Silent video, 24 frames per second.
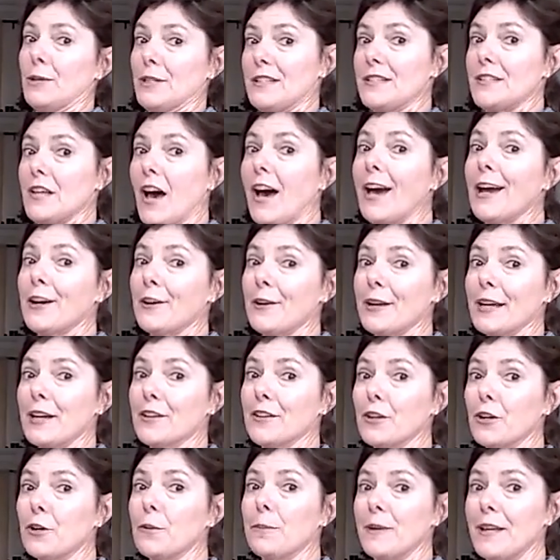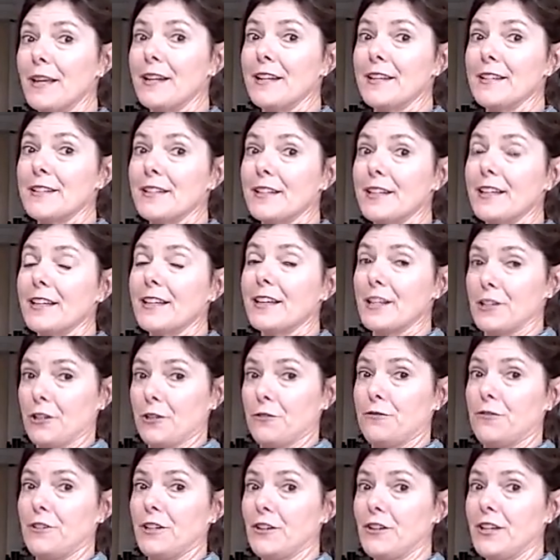it's tiring a little bit, isn't it? Can
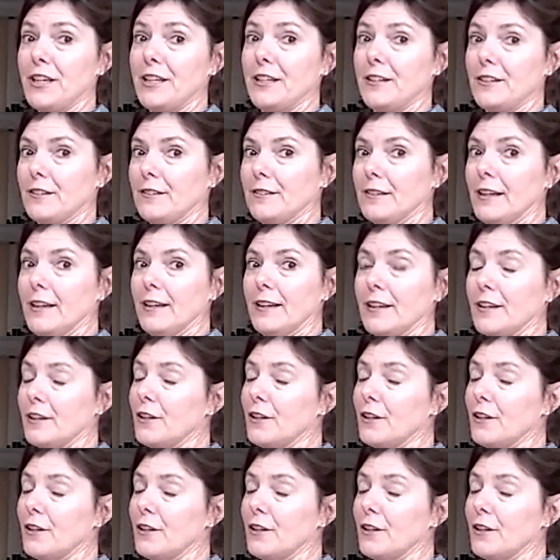you feel it?